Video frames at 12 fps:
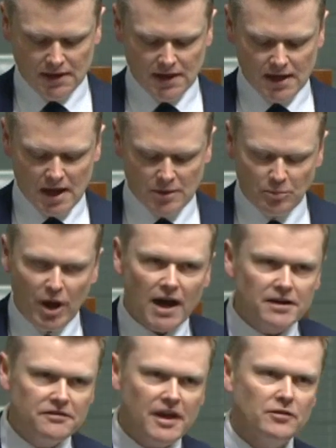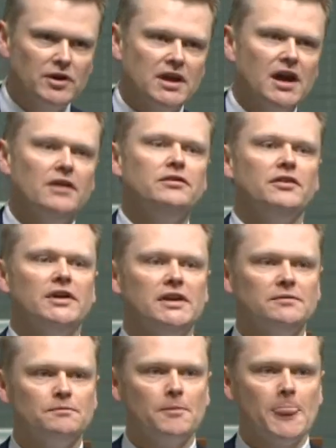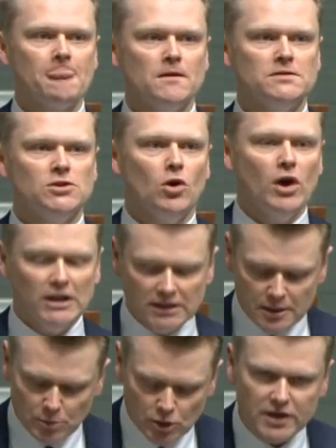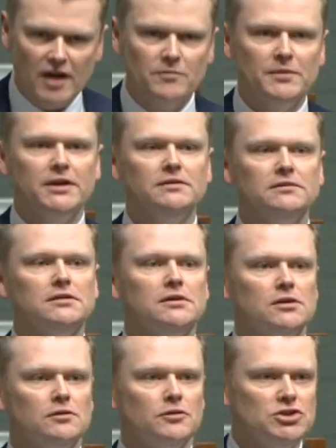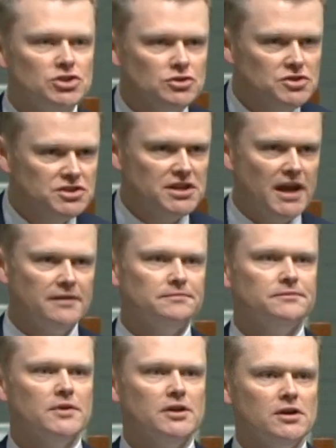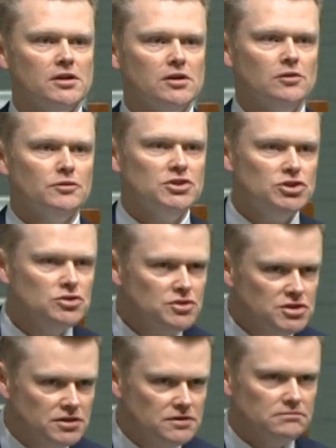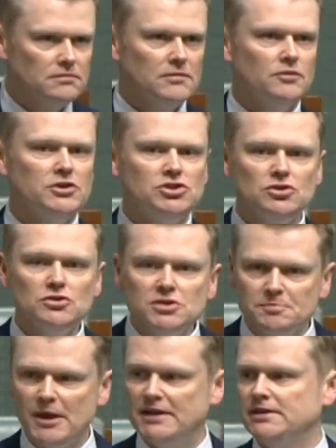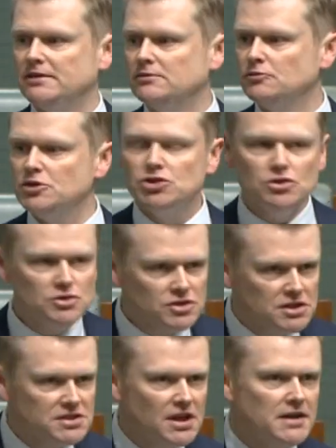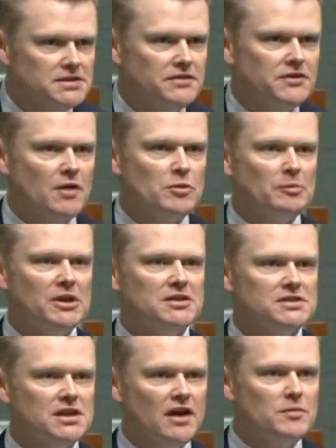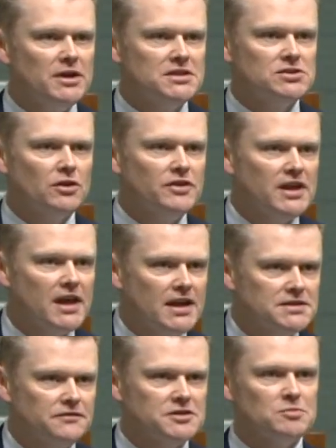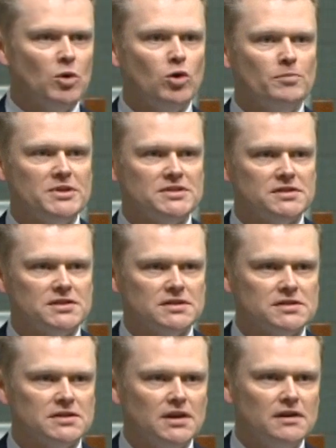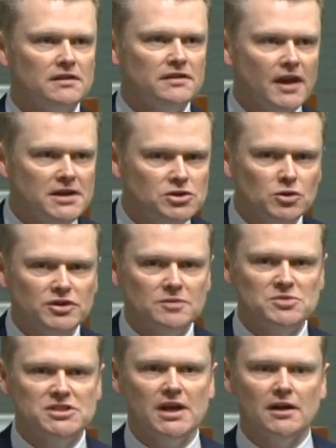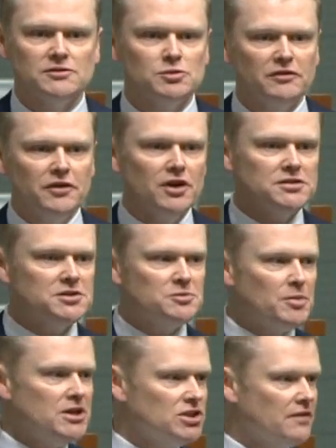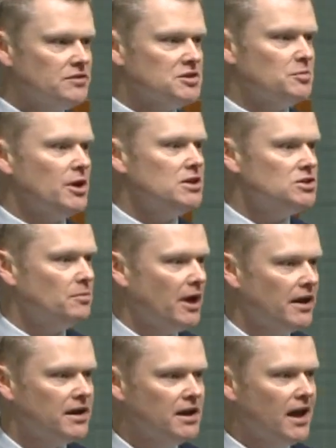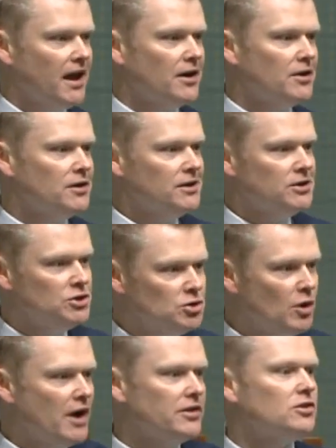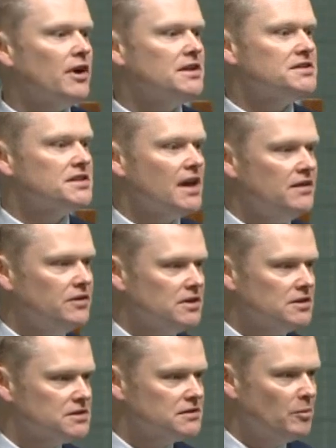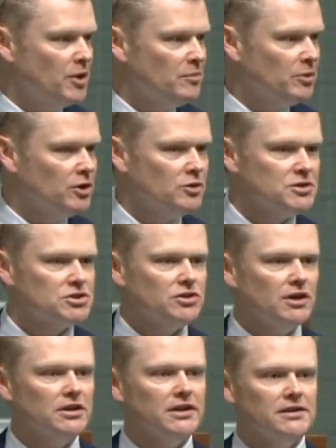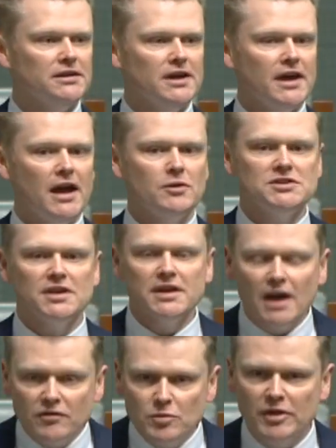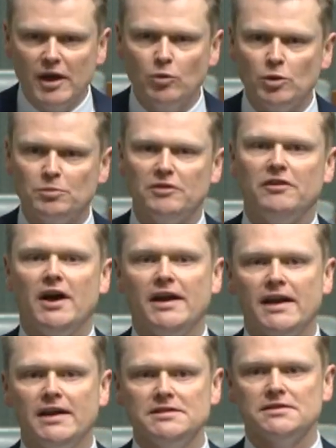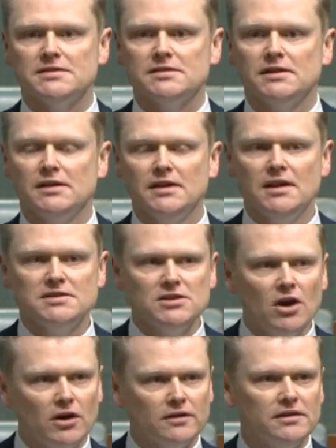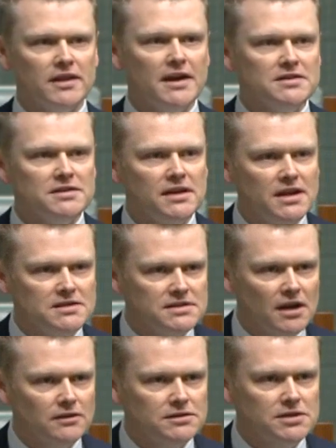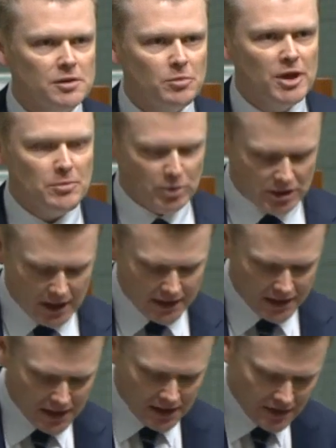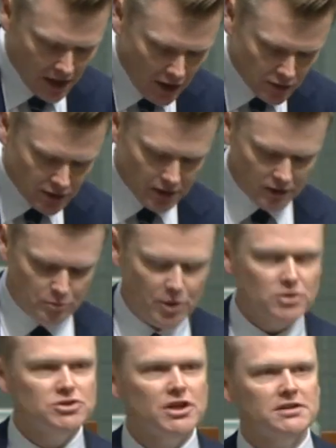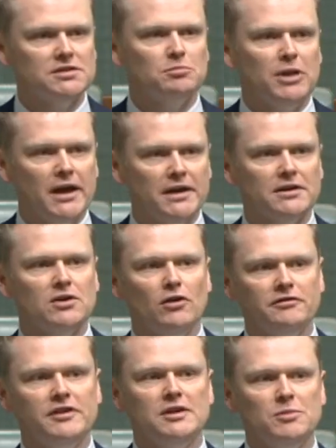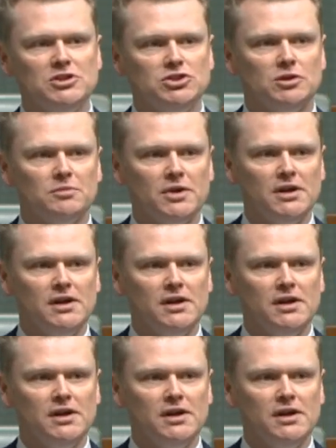And part of that recovery saw a Liberal government reduce debt, reduce spending, reduce the size of government, because government is not the answer for small businesses. They do it themselves. We've heard speech after speech about how you are the great saviours for people who are struggling, how it's the government that will provide answers. It's not. That is an insult to the people like the owner of Project Black Coffee in Mitcham.